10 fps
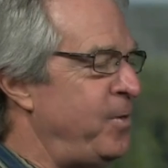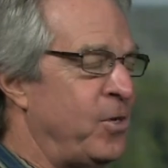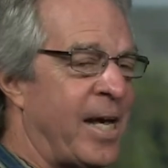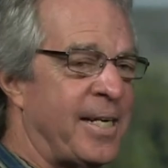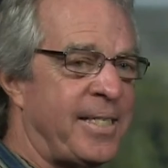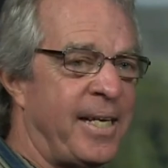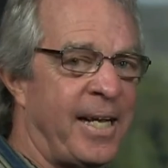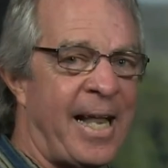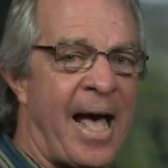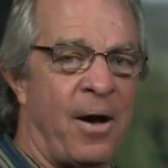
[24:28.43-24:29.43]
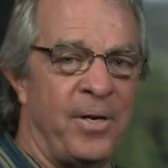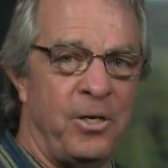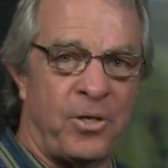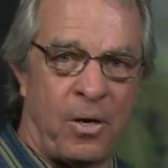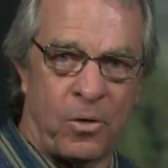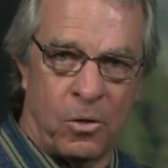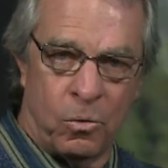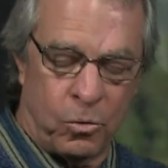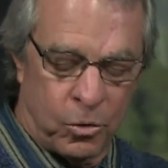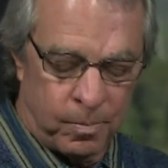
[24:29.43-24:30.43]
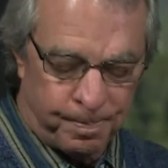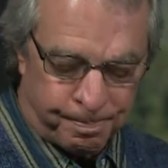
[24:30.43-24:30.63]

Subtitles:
and you got to sing it loud. Here's how it goes.